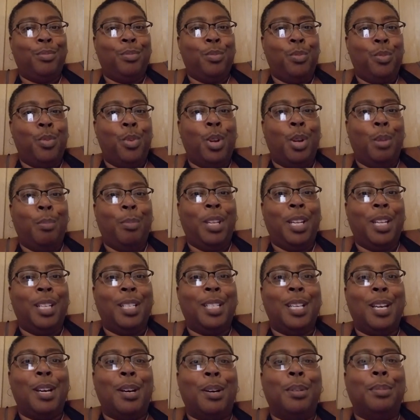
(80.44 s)
wanted me to
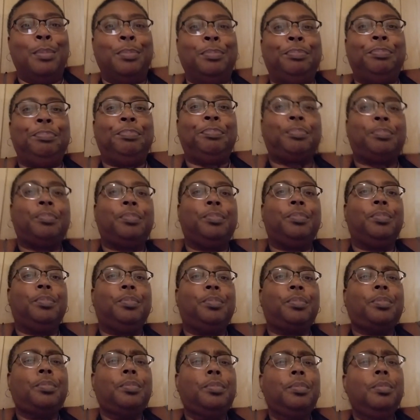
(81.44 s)
tell.
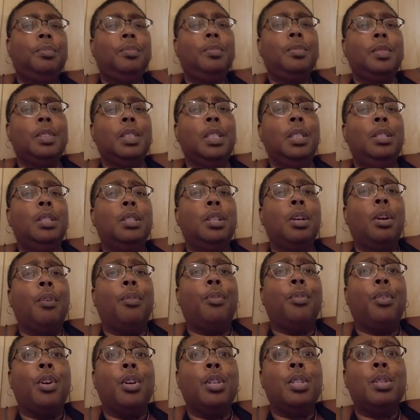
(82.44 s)
So, the
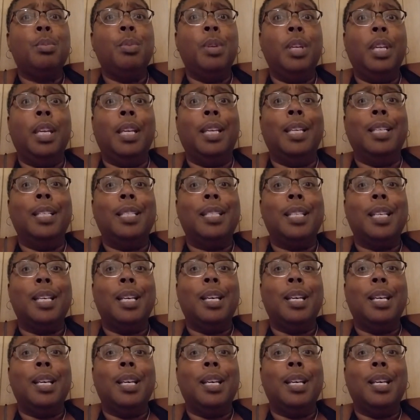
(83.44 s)
first one is,